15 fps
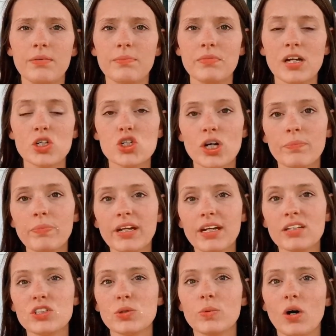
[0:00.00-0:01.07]
jumping
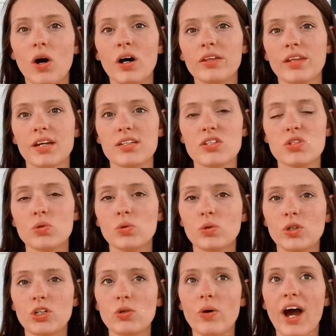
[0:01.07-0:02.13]
into an online school,
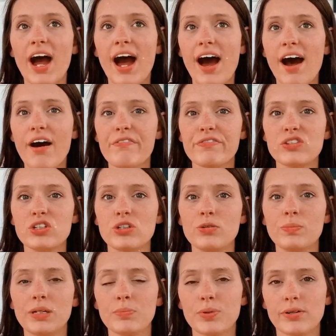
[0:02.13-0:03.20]
you have to
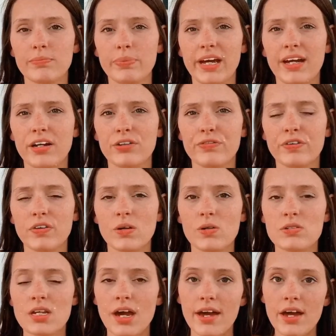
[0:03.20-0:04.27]
be prepared for
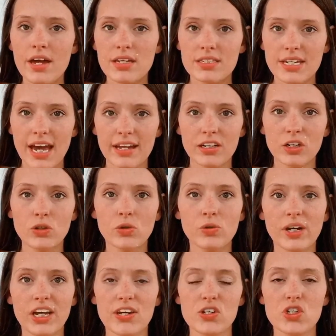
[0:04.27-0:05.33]
those technical
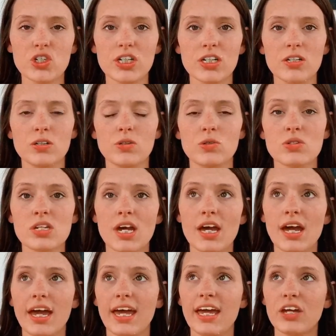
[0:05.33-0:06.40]
issues,
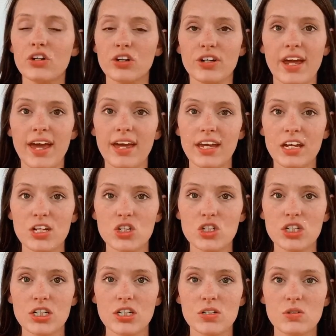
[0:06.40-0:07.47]
internet
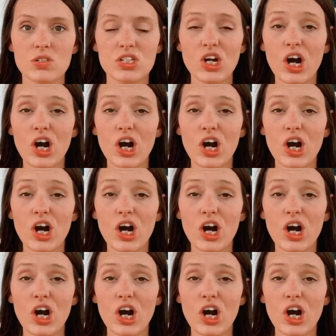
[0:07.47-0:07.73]
issues, not